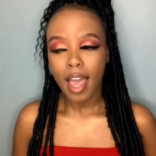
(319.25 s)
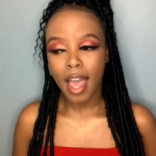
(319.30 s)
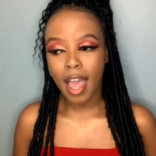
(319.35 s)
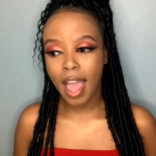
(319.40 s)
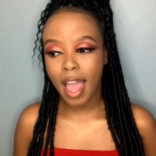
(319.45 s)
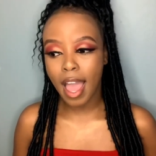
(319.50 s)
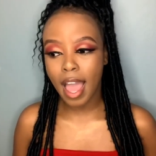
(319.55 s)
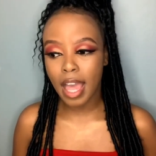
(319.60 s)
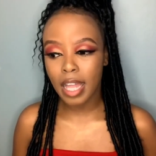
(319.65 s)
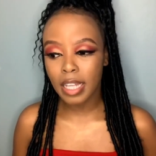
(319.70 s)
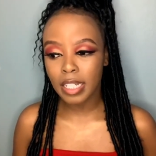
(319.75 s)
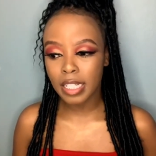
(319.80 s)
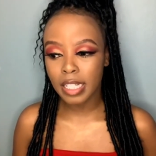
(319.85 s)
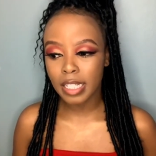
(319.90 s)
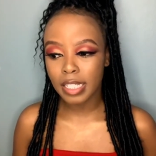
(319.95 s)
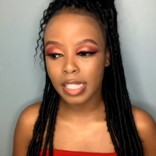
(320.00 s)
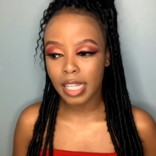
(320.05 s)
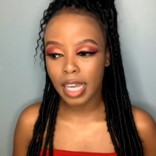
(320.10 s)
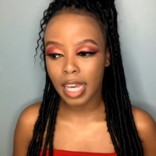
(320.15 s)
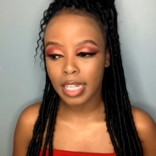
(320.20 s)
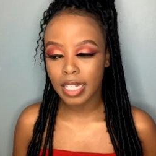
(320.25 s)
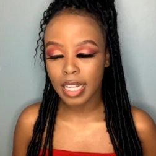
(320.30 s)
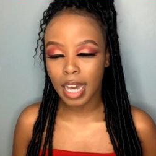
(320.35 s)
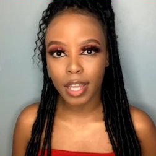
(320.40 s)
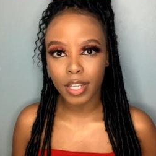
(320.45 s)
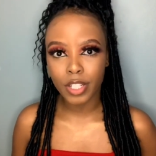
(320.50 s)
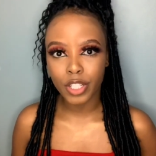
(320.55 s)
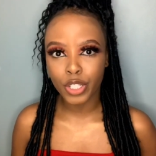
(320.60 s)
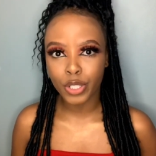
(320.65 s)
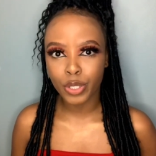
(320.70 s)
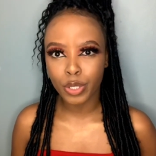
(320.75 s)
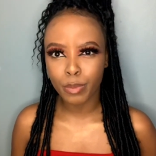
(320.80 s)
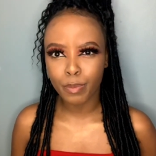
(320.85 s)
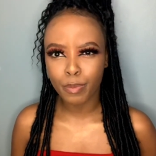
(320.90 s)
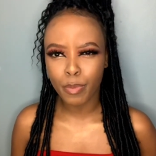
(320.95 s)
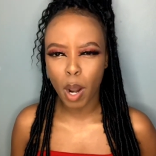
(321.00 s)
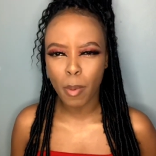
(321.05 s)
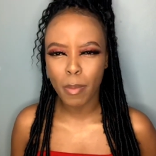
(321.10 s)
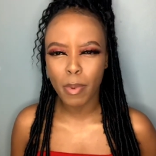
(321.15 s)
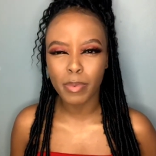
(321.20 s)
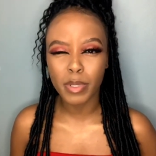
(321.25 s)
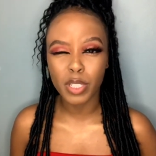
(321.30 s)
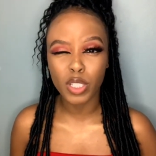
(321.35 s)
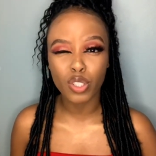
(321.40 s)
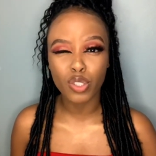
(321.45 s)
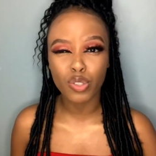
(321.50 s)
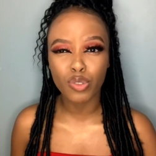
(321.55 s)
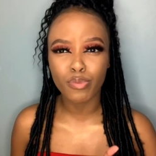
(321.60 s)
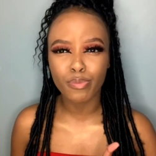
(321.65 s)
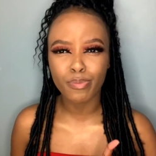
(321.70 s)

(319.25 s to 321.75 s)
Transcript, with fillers: and he said i should probably